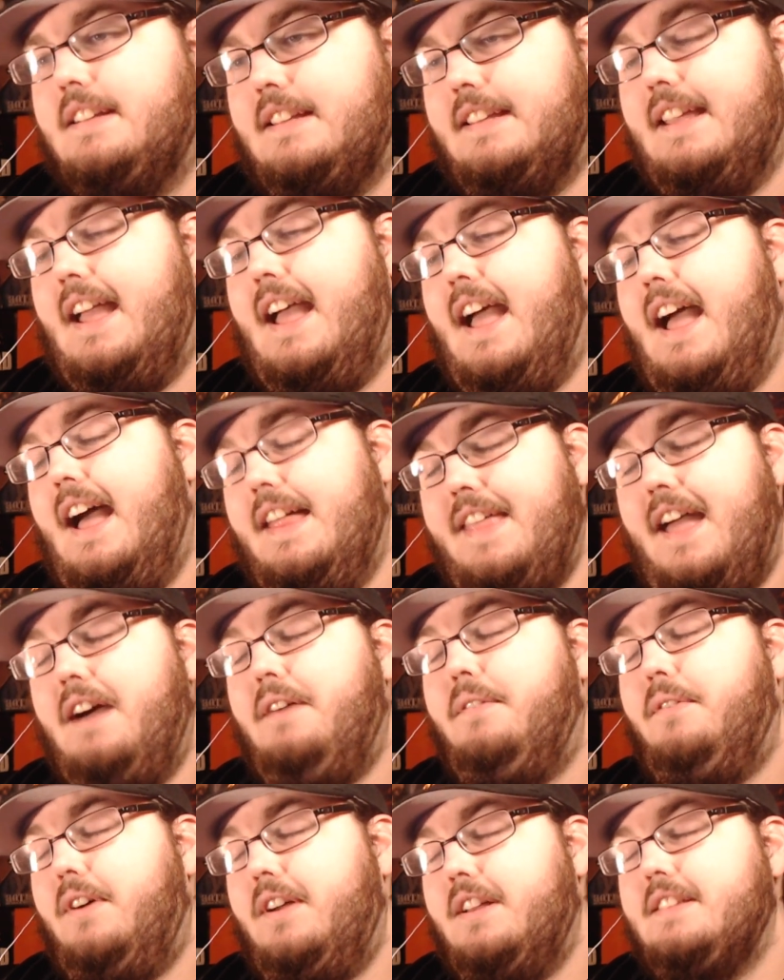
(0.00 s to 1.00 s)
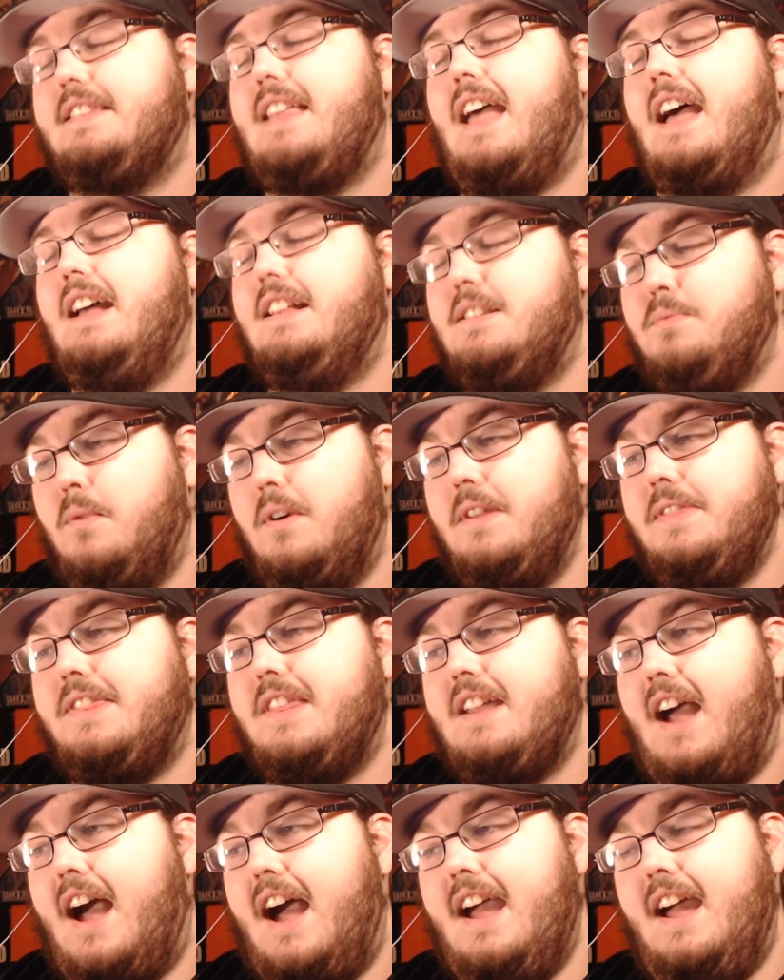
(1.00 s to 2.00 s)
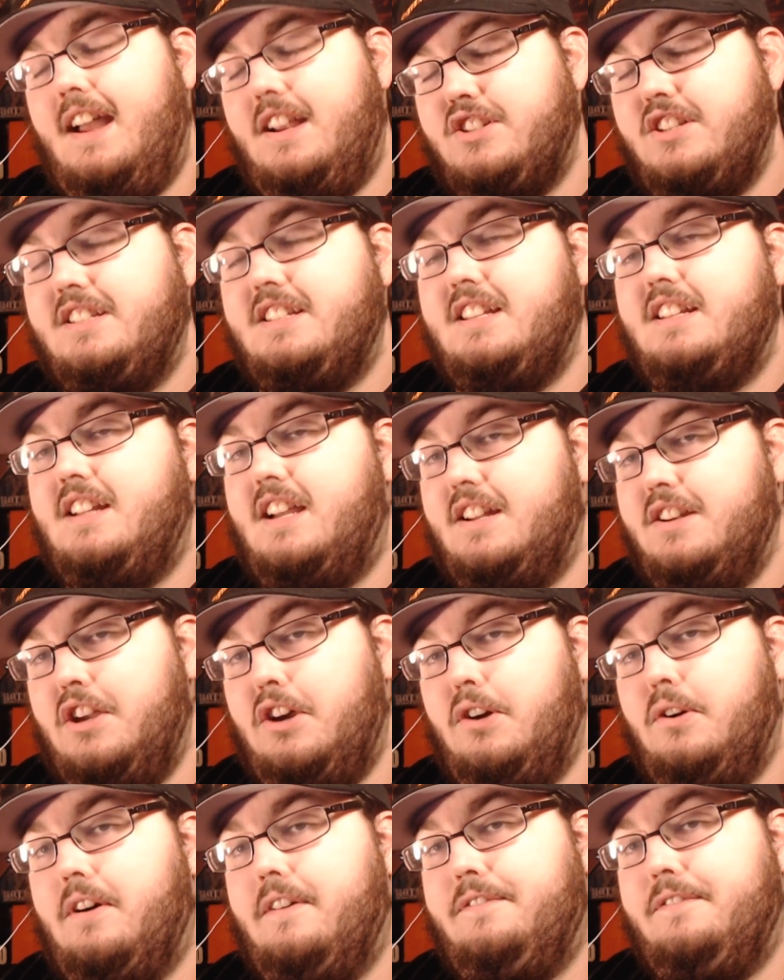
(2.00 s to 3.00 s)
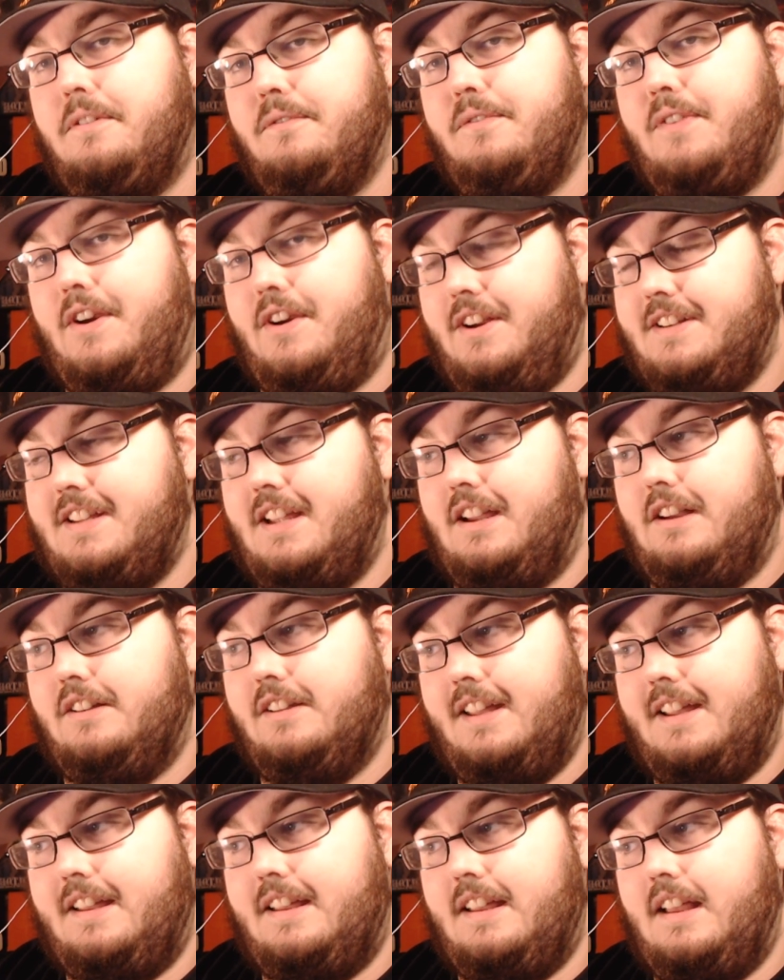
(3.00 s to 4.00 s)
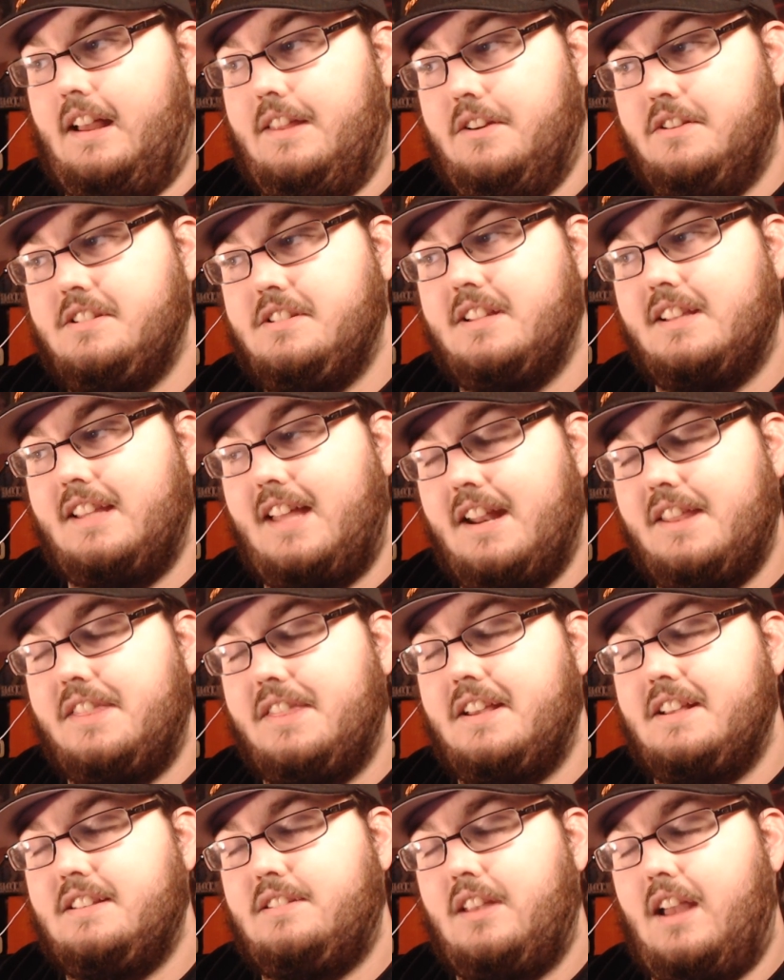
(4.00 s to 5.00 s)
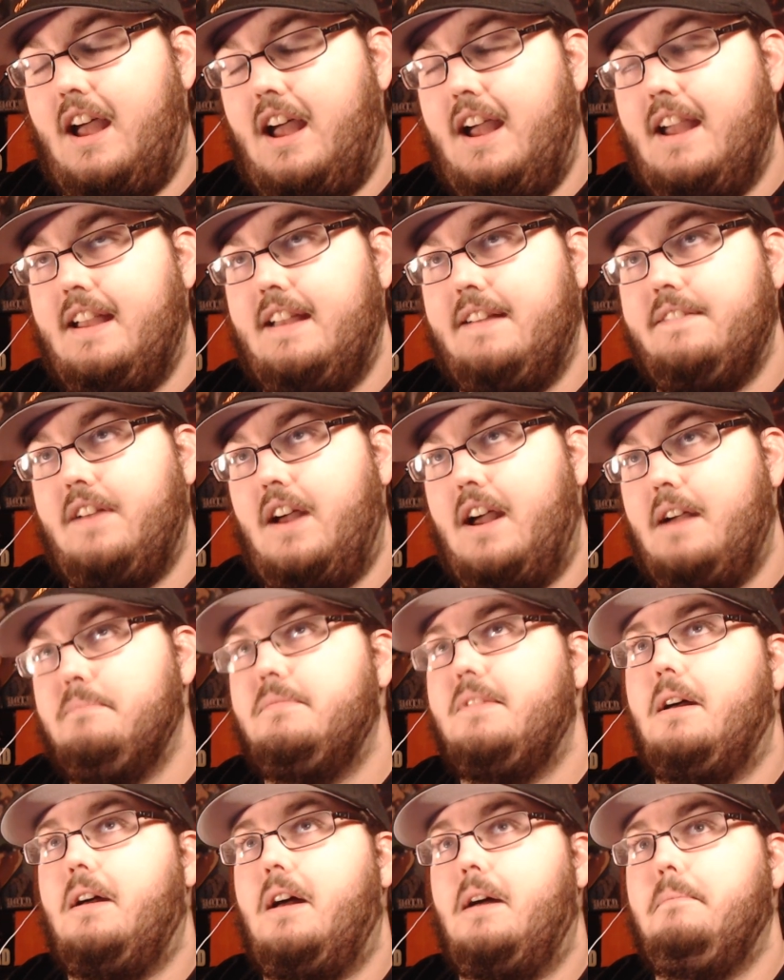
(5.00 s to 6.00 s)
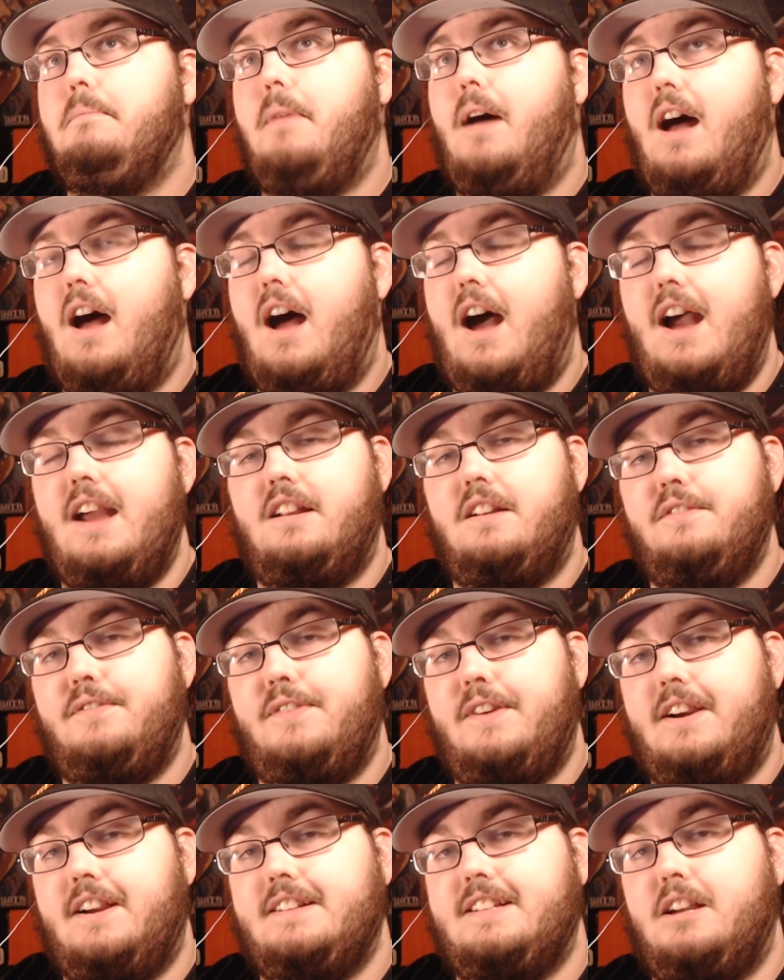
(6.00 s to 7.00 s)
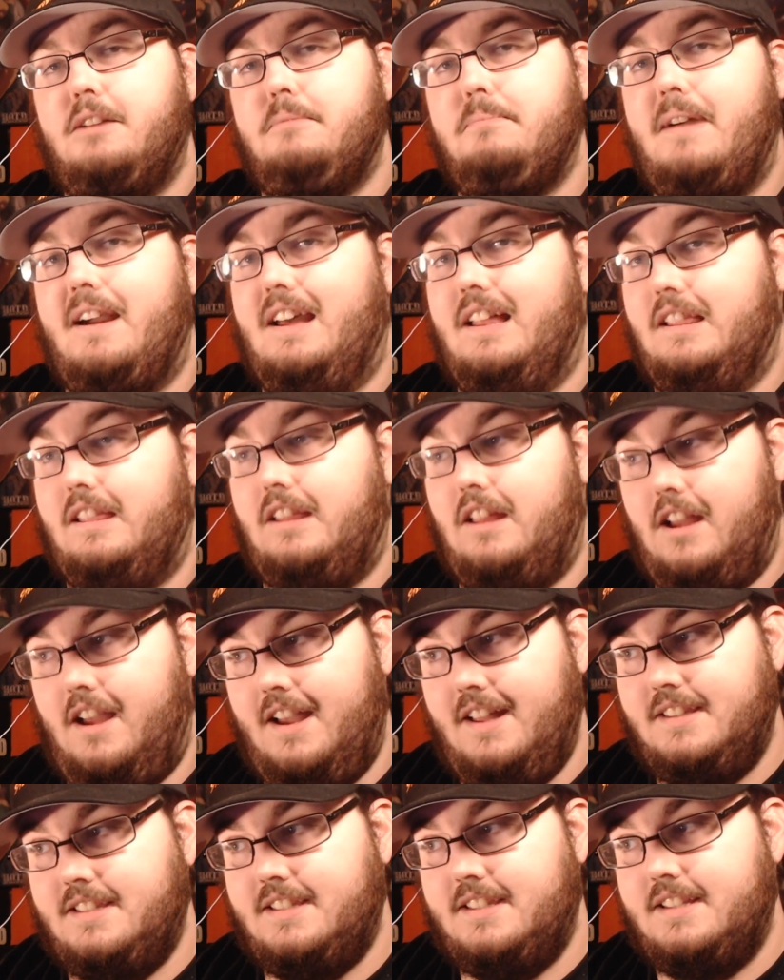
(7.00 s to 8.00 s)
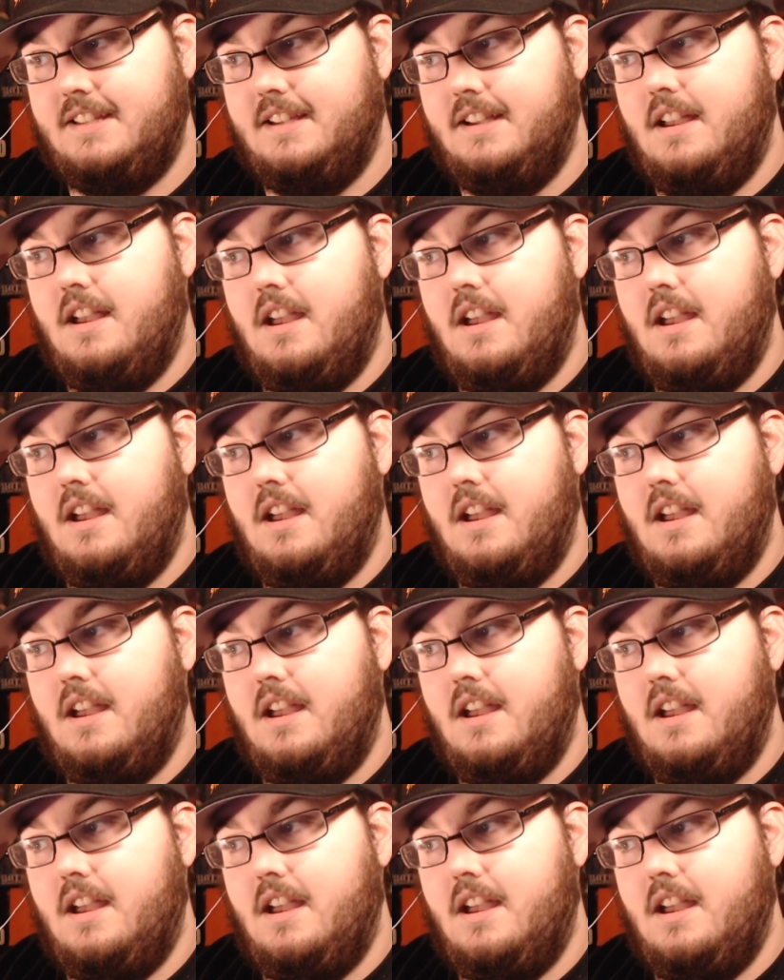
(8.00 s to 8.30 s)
Yeah, that's one thing I actually did not know of from Fairy Tail. Like, there's a lot of things I'm behind on Fairy Tail by a lot.